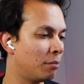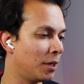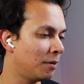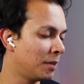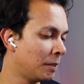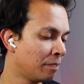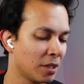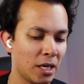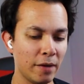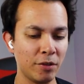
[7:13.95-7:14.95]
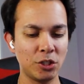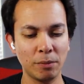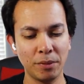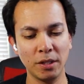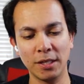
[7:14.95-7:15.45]
But if it's
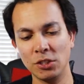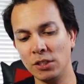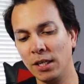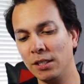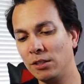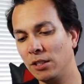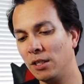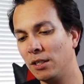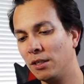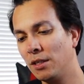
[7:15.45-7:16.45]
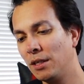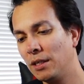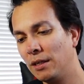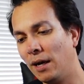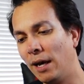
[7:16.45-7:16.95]
something that's not
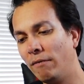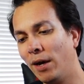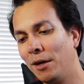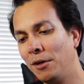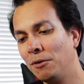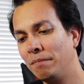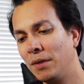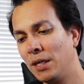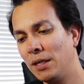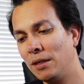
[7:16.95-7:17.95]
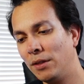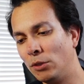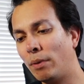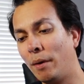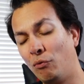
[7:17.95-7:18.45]
high value,
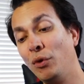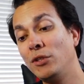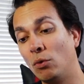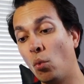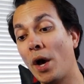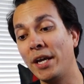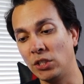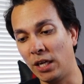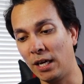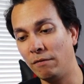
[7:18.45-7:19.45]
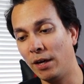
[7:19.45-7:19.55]
there's probably a reason why it's not high